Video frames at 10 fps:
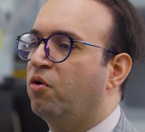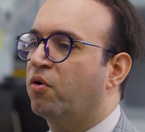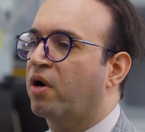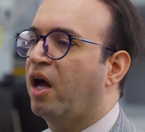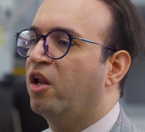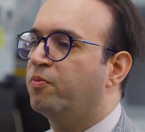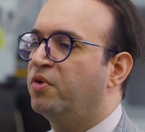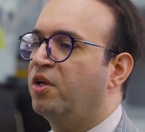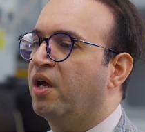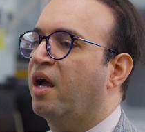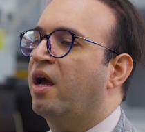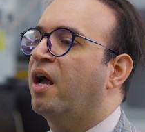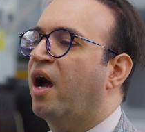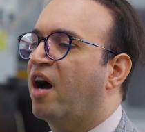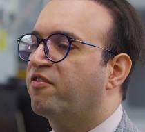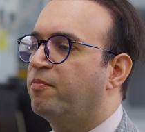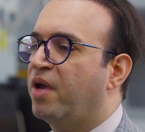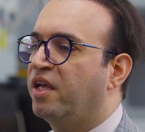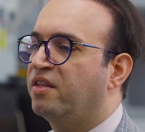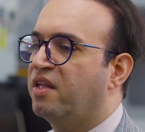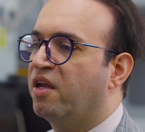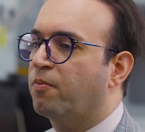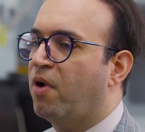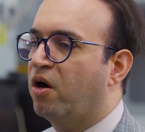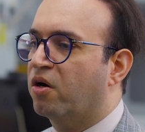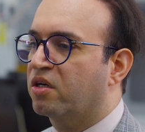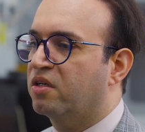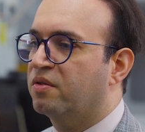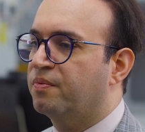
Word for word: our alumni have made their mark.